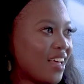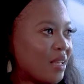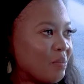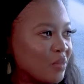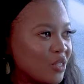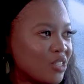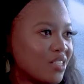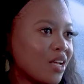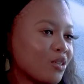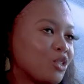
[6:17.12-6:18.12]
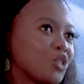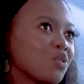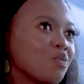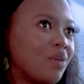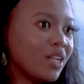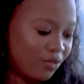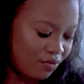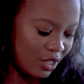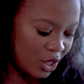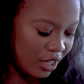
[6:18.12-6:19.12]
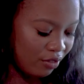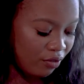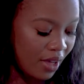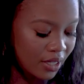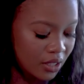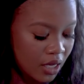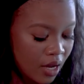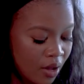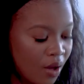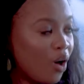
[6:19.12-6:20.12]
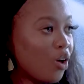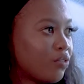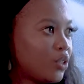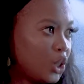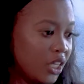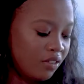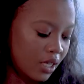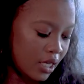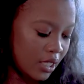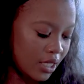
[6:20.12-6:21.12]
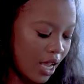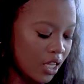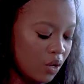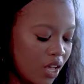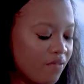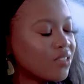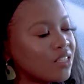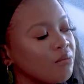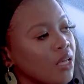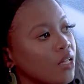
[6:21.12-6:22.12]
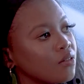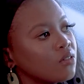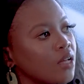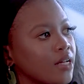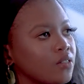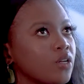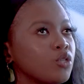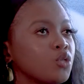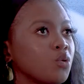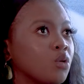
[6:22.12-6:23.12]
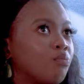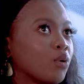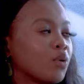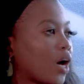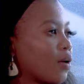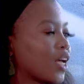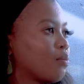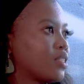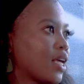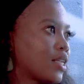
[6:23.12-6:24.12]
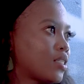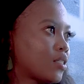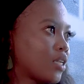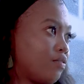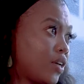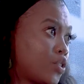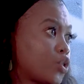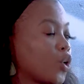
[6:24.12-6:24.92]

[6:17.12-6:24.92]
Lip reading: now to show the beneficial effect of achieving it, can you give us some insights into the broad outcomes that investors